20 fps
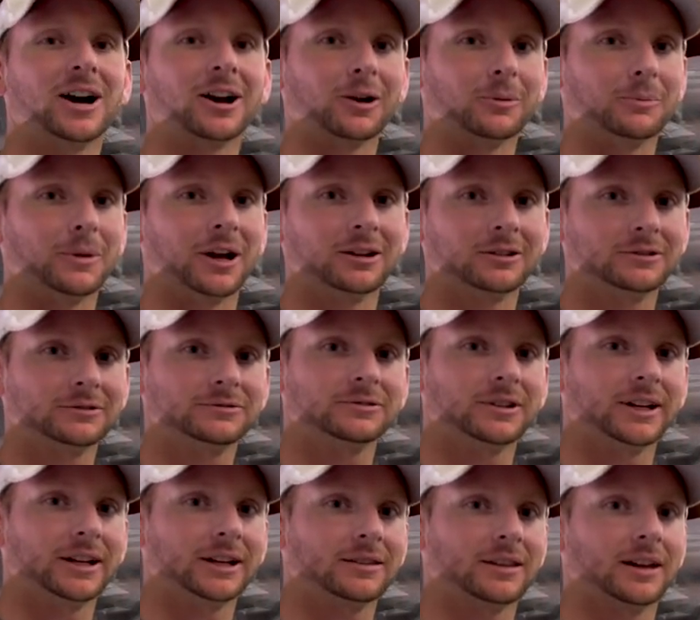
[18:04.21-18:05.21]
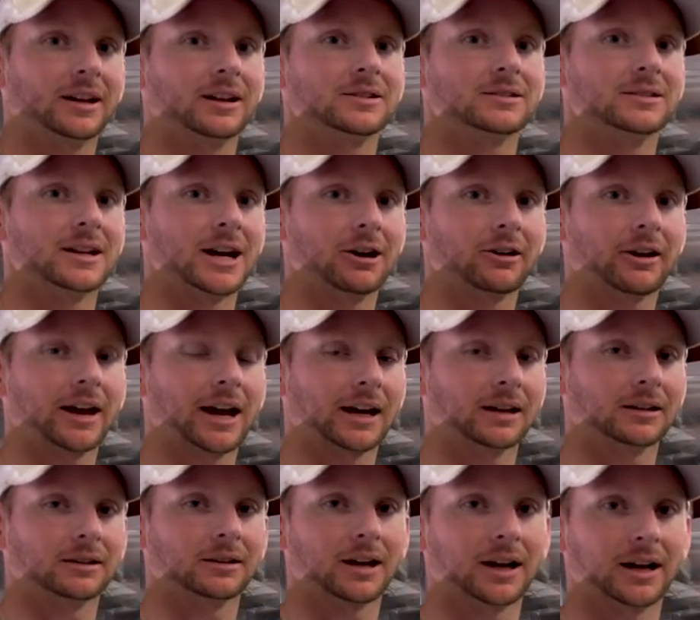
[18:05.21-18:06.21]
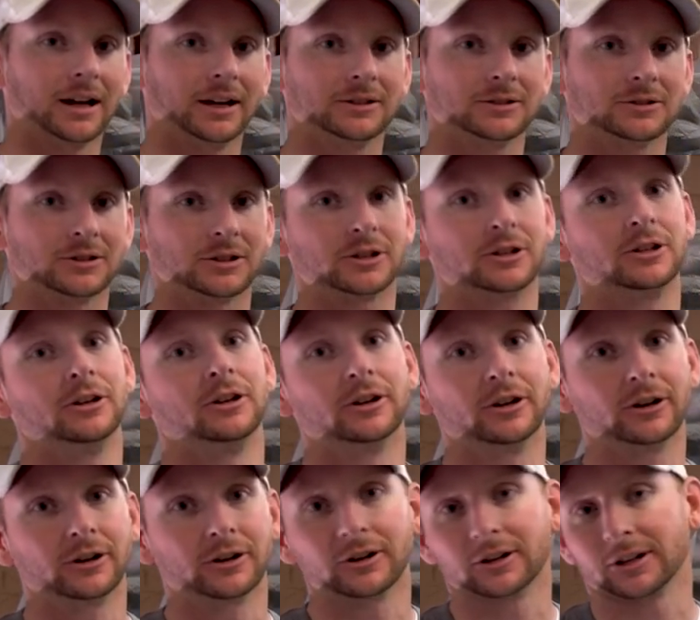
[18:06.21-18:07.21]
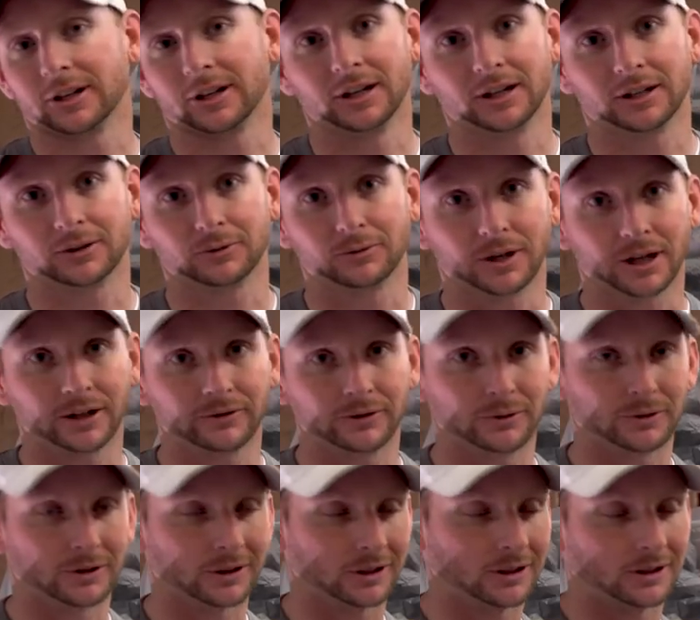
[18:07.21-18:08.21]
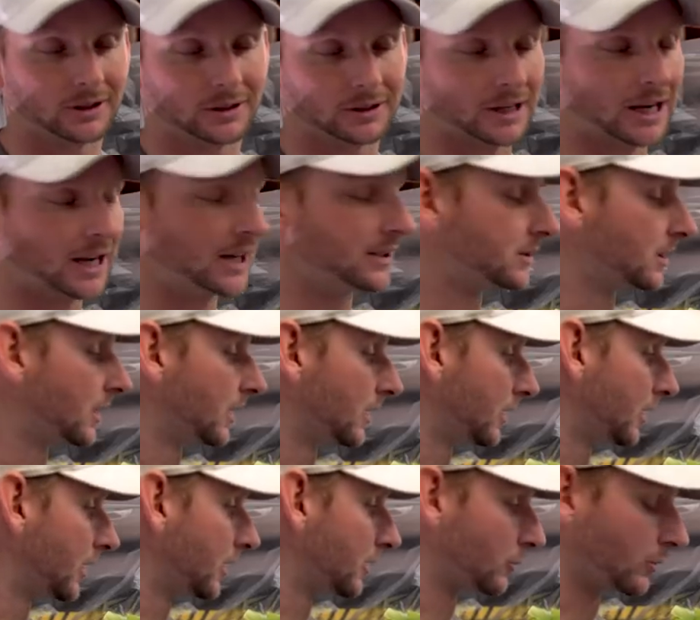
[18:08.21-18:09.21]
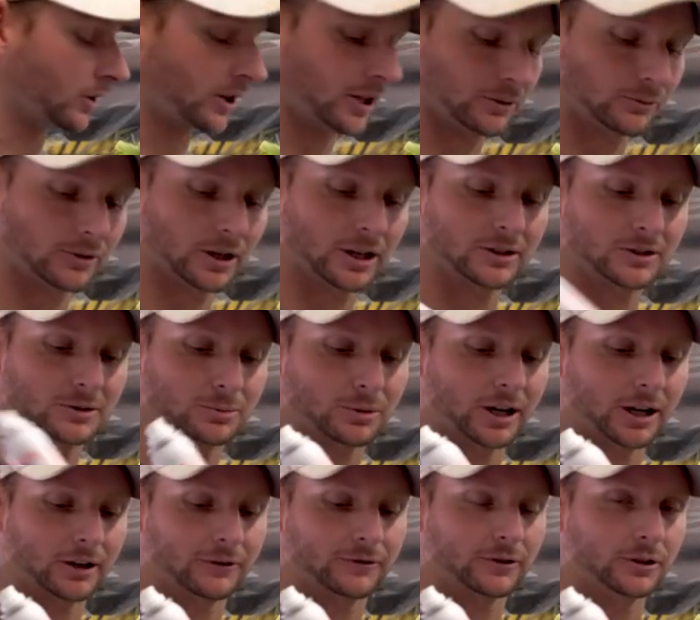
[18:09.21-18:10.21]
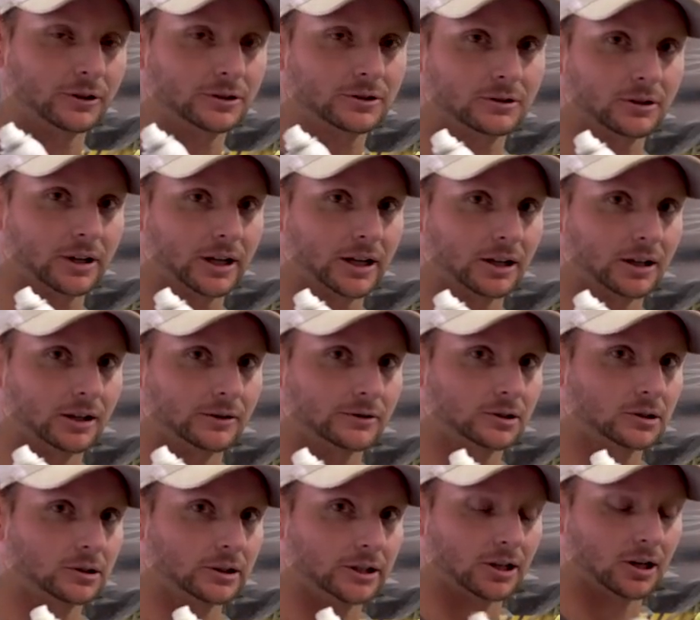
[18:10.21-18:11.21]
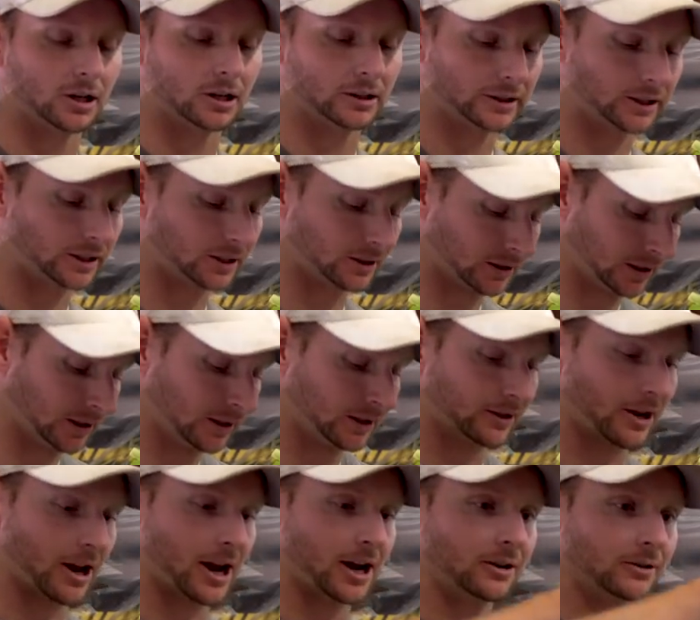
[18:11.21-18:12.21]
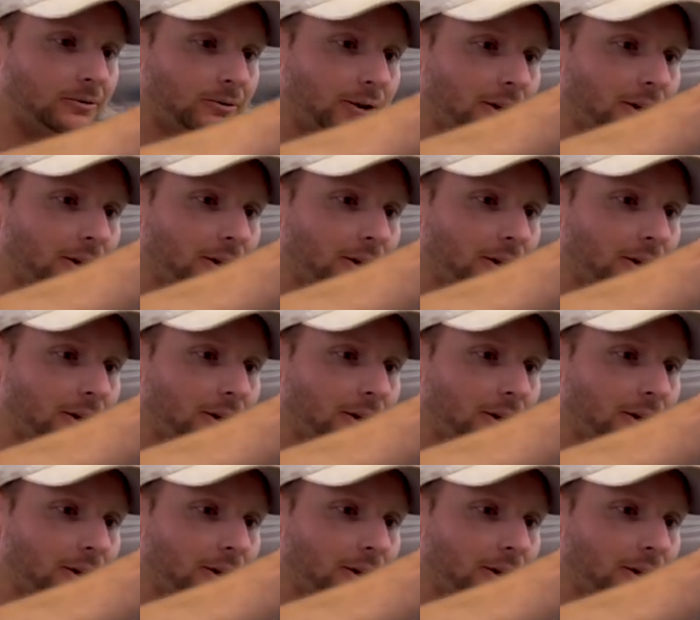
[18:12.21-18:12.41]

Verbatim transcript: got our metal flake that is now catalyzed or cured or kicked, whatever you want to call it. I say kicked. We're getting ready to spray our first layer of clear on here. Now,